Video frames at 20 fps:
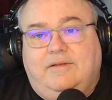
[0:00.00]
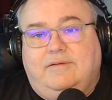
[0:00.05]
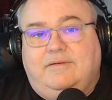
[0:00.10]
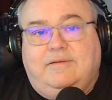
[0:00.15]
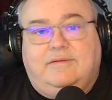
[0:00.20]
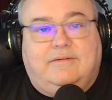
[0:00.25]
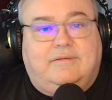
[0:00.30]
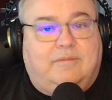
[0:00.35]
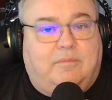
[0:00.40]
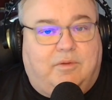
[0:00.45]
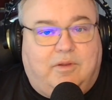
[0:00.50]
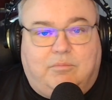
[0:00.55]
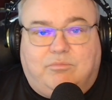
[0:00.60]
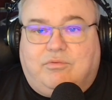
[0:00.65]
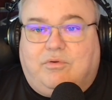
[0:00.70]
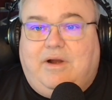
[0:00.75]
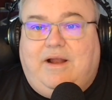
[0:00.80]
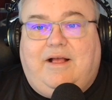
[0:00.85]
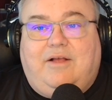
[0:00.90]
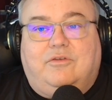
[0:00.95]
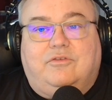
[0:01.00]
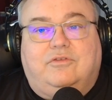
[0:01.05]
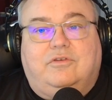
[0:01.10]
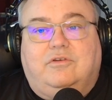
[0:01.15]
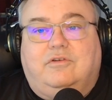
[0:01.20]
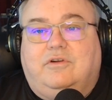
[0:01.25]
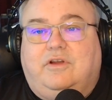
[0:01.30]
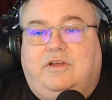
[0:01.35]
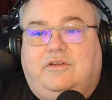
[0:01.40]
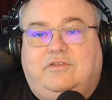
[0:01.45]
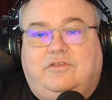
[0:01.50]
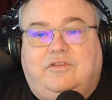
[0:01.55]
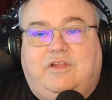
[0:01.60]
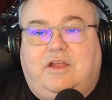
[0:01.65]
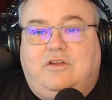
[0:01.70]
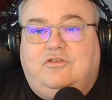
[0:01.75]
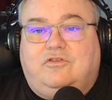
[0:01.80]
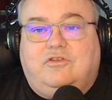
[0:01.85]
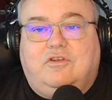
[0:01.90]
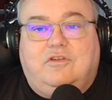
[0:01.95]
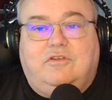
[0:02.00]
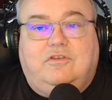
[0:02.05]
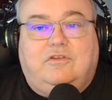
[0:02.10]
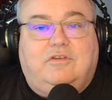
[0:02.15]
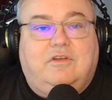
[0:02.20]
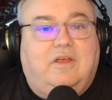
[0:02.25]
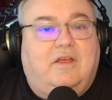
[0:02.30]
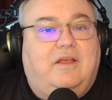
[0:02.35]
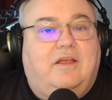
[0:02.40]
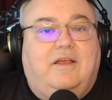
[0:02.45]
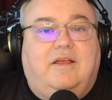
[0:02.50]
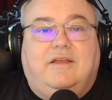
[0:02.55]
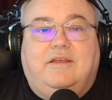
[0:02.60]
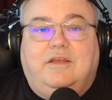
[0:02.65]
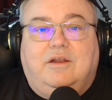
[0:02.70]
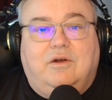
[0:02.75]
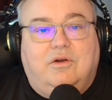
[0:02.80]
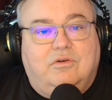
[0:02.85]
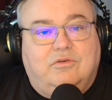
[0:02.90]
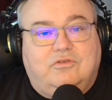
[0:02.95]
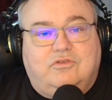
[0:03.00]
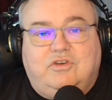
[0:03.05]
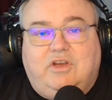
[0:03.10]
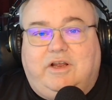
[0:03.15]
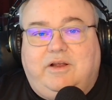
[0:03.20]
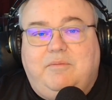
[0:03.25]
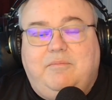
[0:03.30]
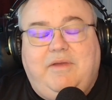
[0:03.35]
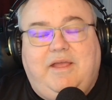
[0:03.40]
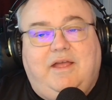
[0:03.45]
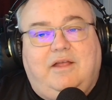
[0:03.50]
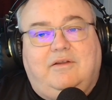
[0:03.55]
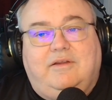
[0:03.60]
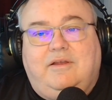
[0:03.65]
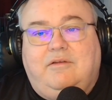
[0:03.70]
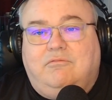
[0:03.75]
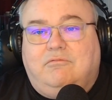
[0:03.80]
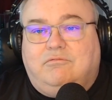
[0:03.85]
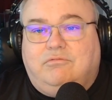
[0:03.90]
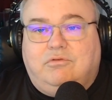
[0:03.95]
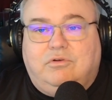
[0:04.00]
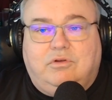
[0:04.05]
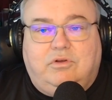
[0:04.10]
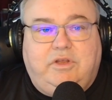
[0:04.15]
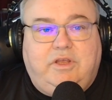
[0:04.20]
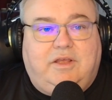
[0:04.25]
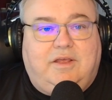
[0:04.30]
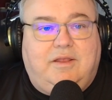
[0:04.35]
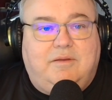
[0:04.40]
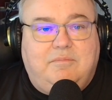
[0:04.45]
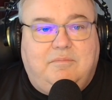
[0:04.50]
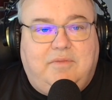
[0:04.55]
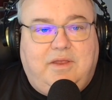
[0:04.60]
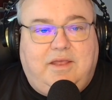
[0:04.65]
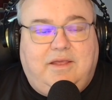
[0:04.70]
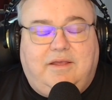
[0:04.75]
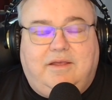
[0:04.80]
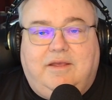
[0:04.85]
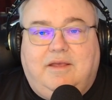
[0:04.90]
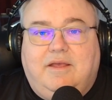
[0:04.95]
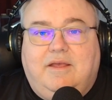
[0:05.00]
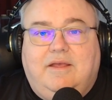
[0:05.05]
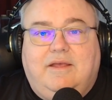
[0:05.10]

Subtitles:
some of the browser extensions, check them out. It really can make